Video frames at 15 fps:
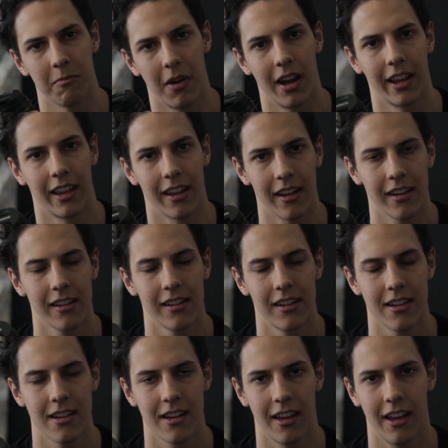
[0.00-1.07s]
my gear
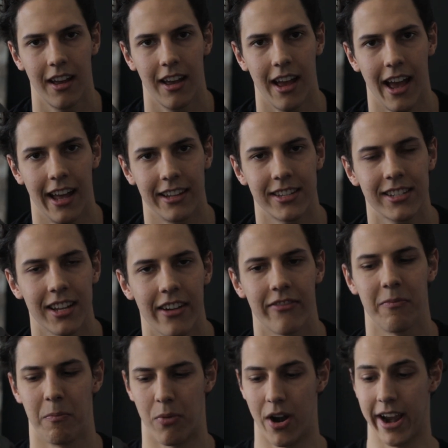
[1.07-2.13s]
and stuff
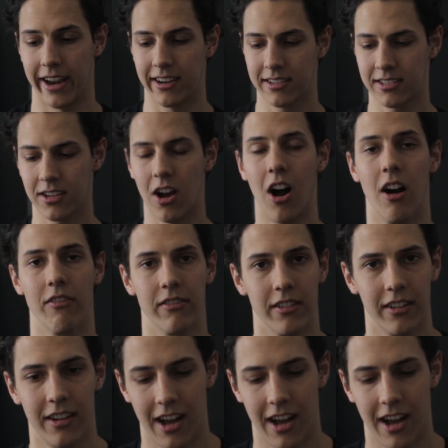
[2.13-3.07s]
breaks often.